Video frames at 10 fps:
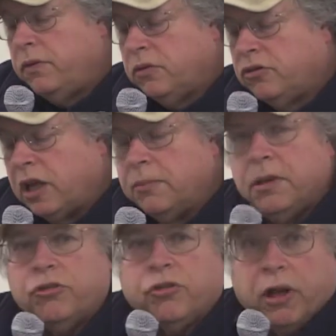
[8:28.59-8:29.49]
the, state
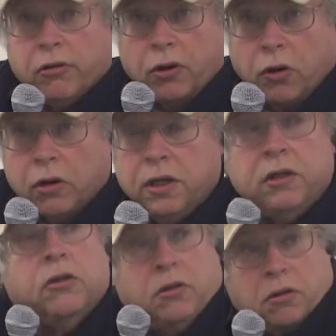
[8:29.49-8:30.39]
administrator in
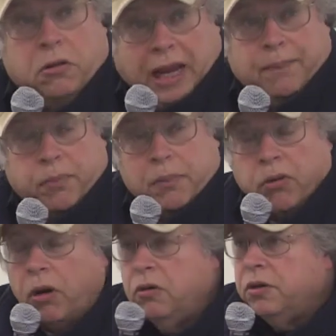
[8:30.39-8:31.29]
Oakland, named by
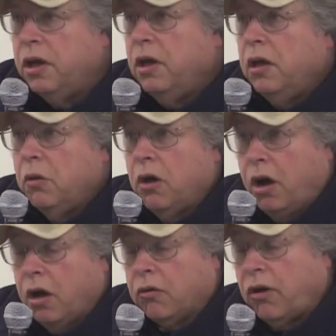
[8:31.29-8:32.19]
Broad,
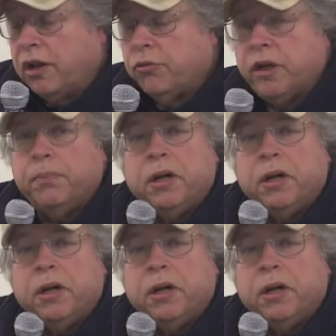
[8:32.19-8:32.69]
uh, graduated.